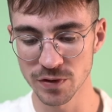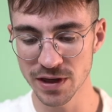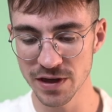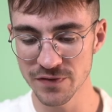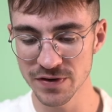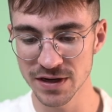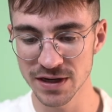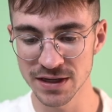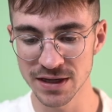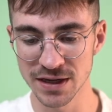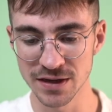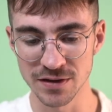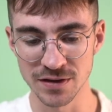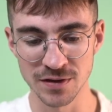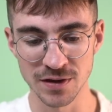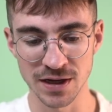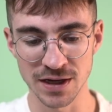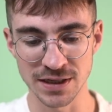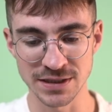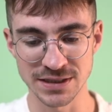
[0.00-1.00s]
give it a
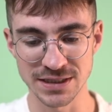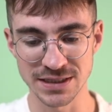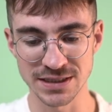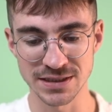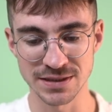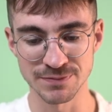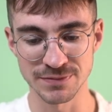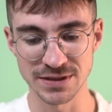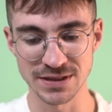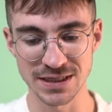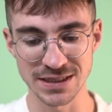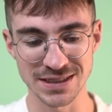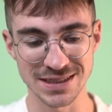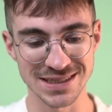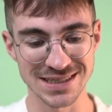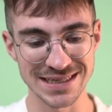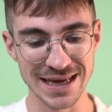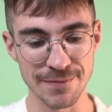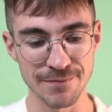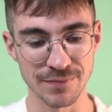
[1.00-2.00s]
little
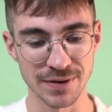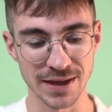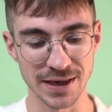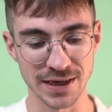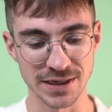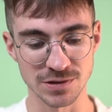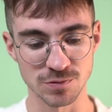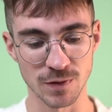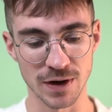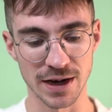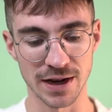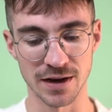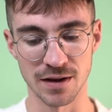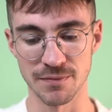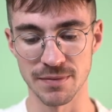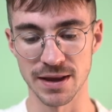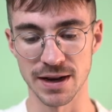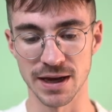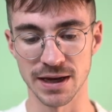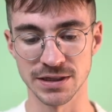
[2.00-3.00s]
disassembly as well in a
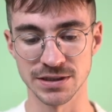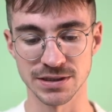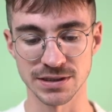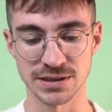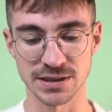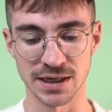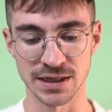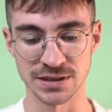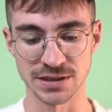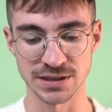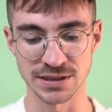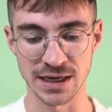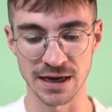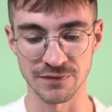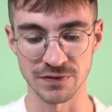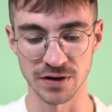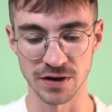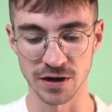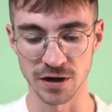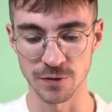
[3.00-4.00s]
minute and just
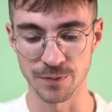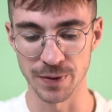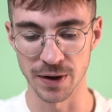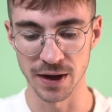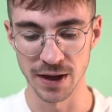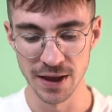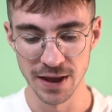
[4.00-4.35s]
have a look. But